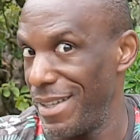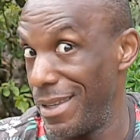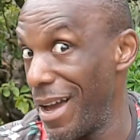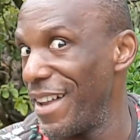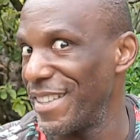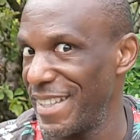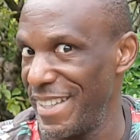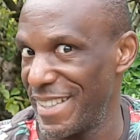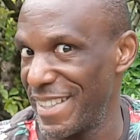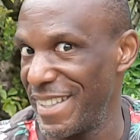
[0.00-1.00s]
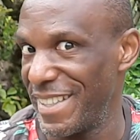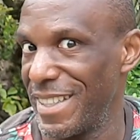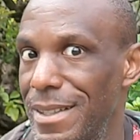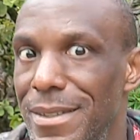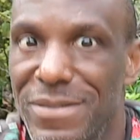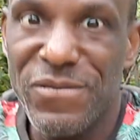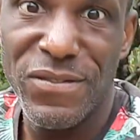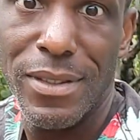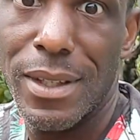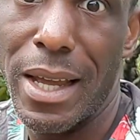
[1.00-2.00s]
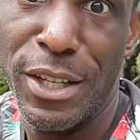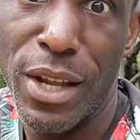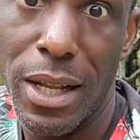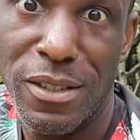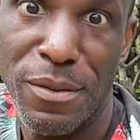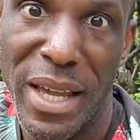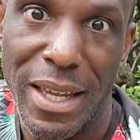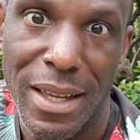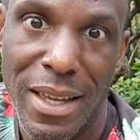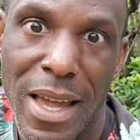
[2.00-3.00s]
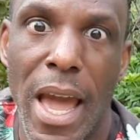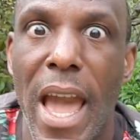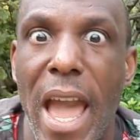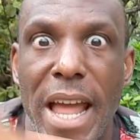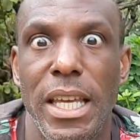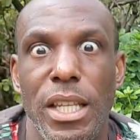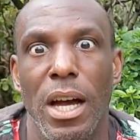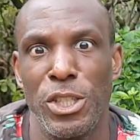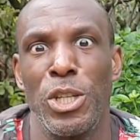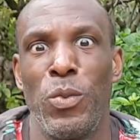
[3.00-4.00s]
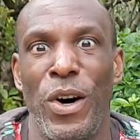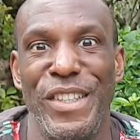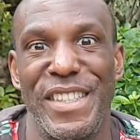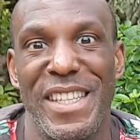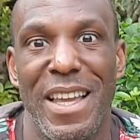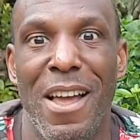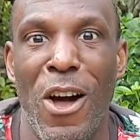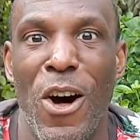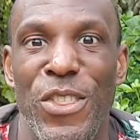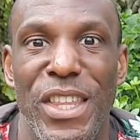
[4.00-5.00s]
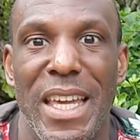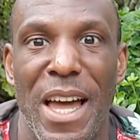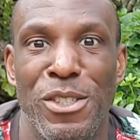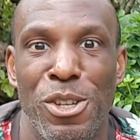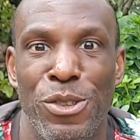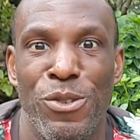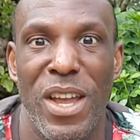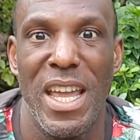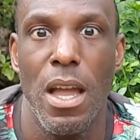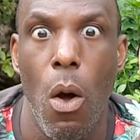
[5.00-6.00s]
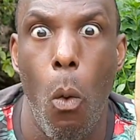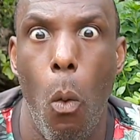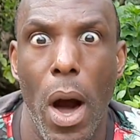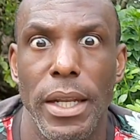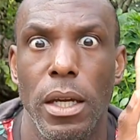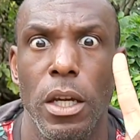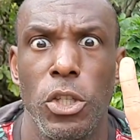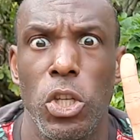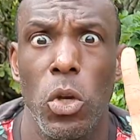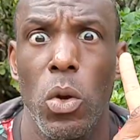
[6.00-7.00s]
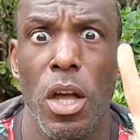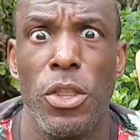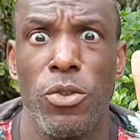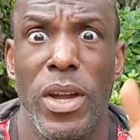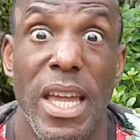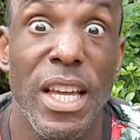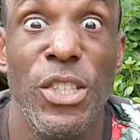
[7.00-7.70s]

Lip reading: dances. Can you dance for me? Any dance you want on the count of three. 1, 2, 3,